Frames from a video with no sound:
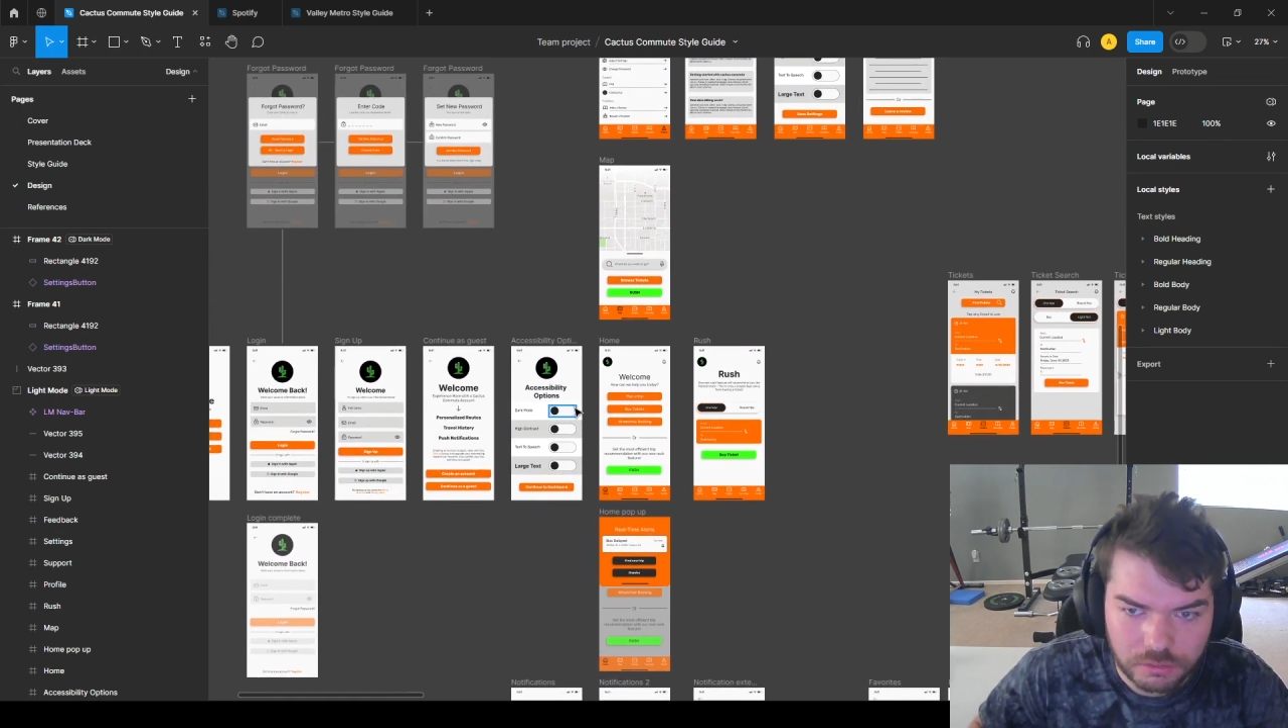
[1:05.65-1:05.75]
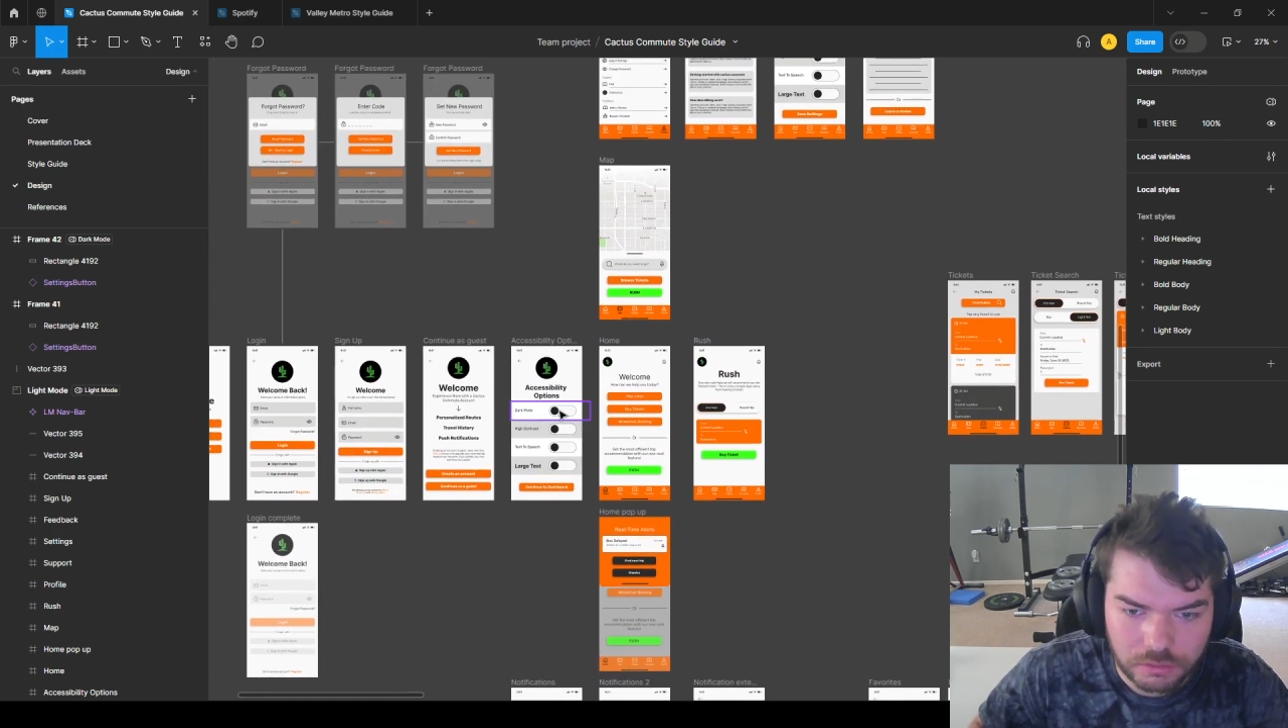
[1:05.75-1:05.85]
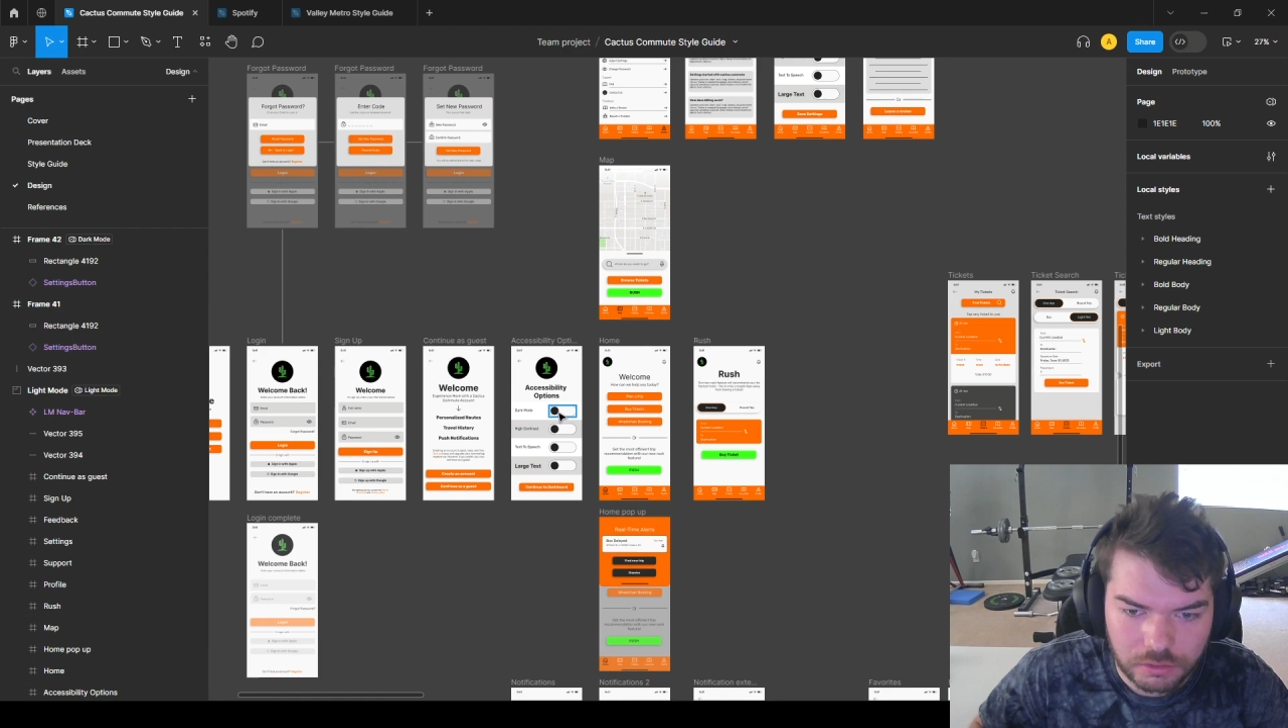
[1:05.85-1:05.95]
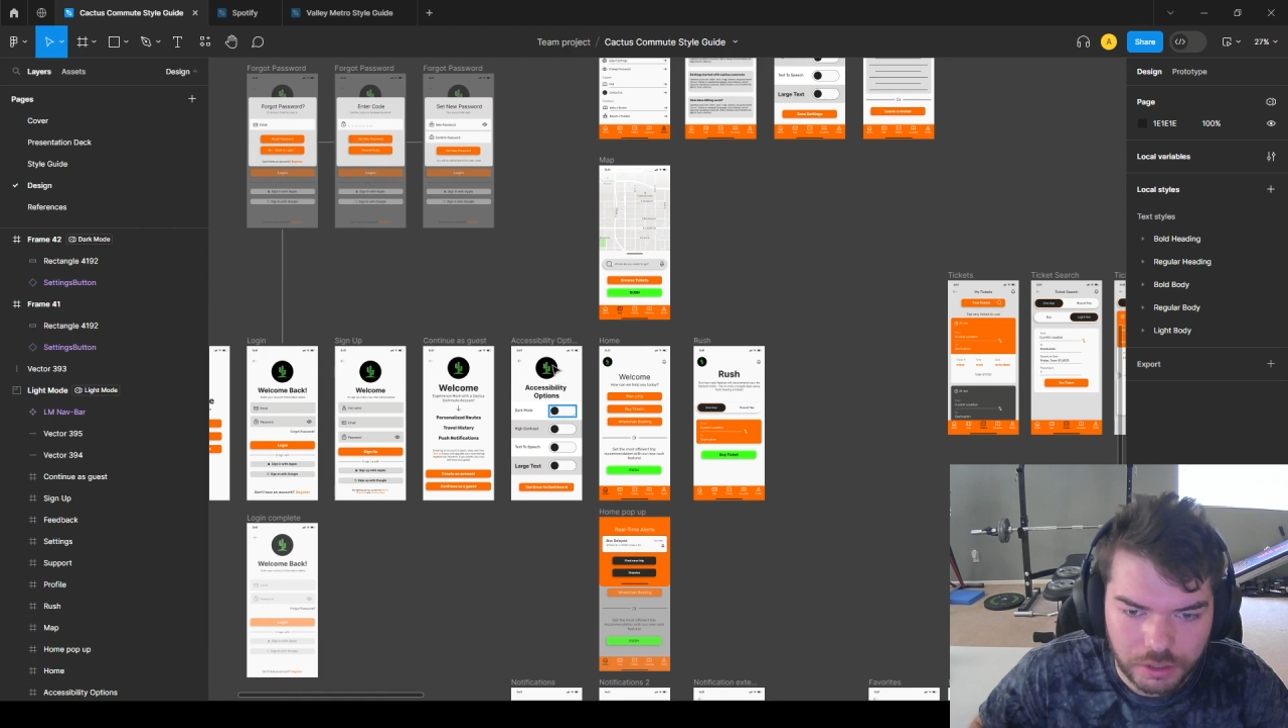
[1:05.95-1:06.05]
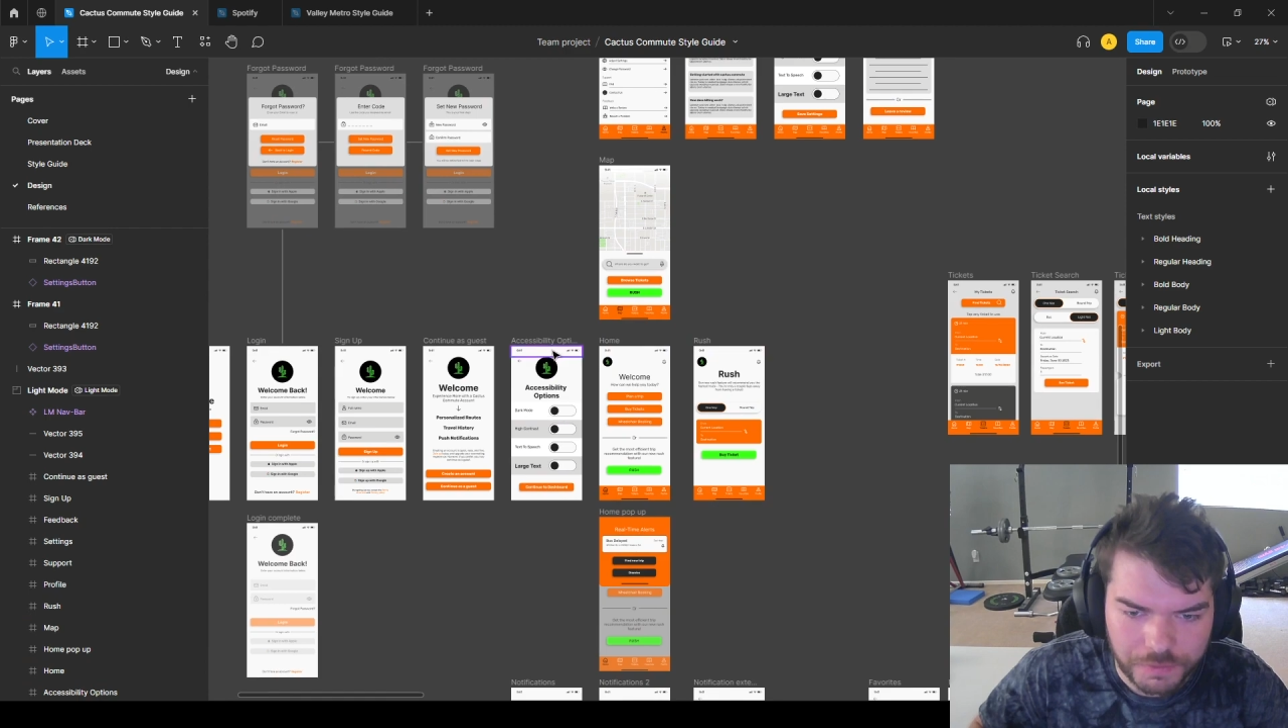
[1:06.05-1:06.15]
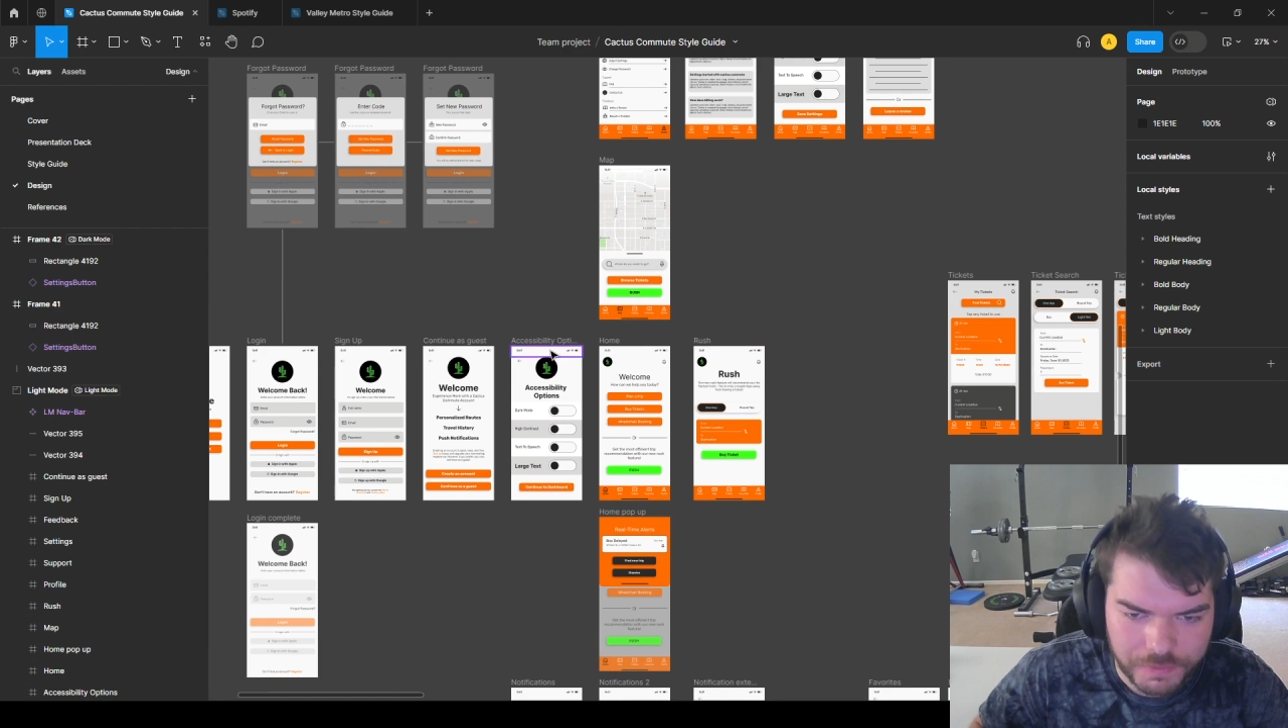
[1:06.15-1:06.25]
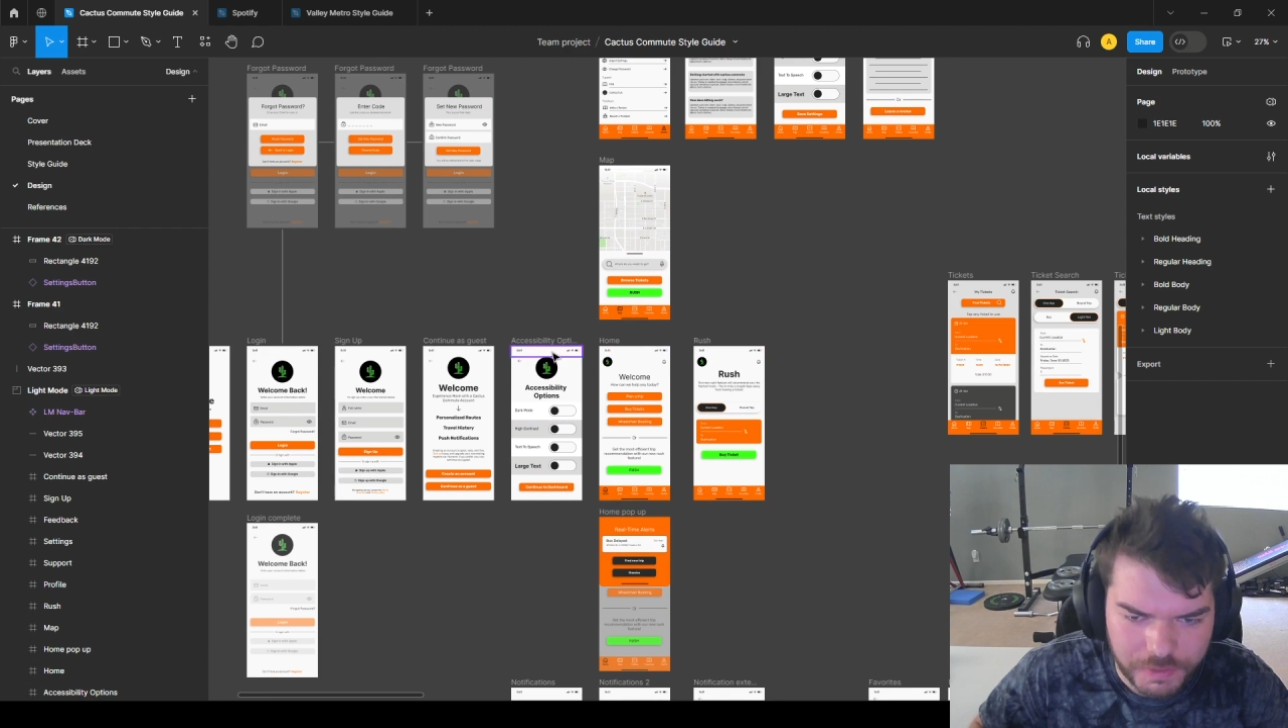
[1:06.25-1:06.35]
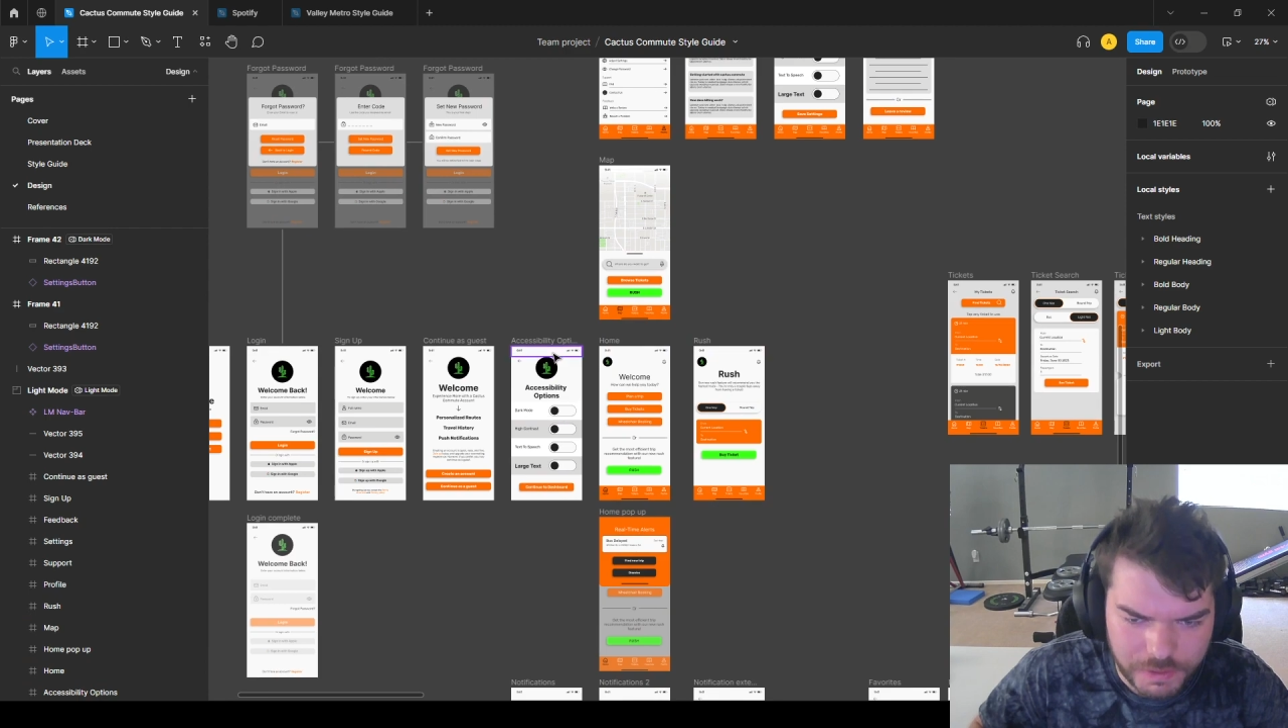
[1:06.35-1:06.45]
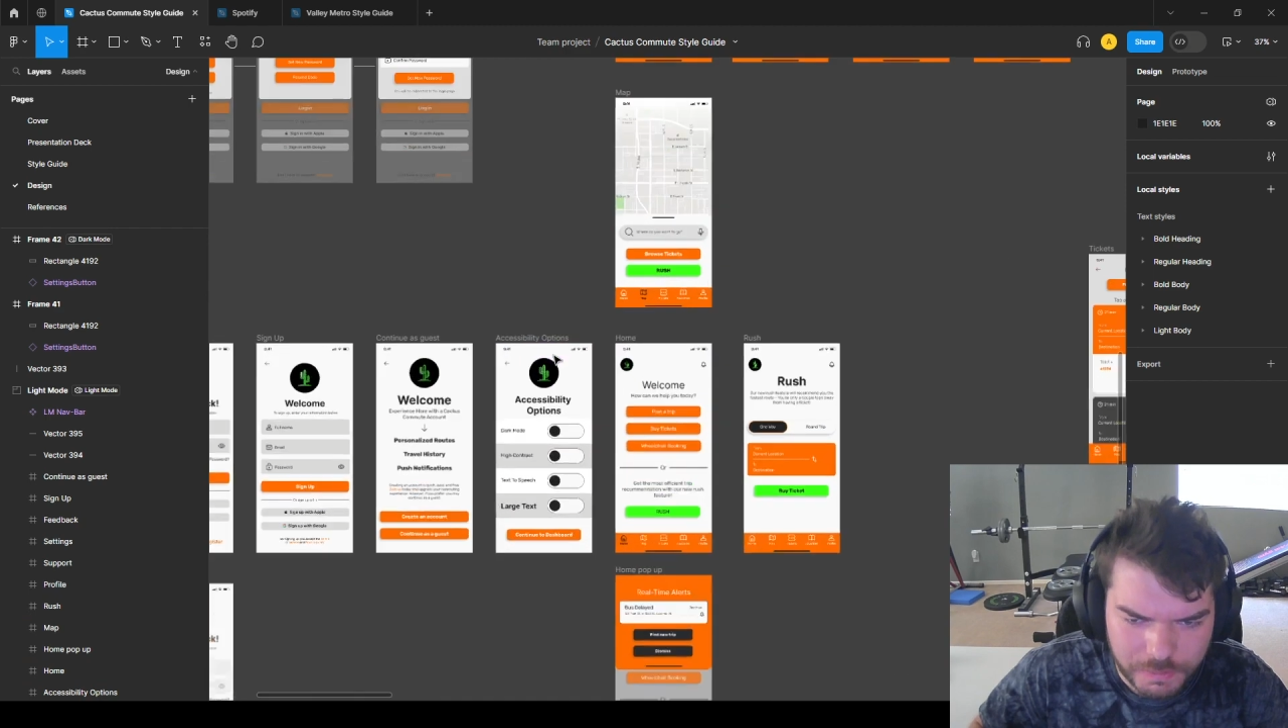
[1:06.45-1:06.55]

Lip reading: on this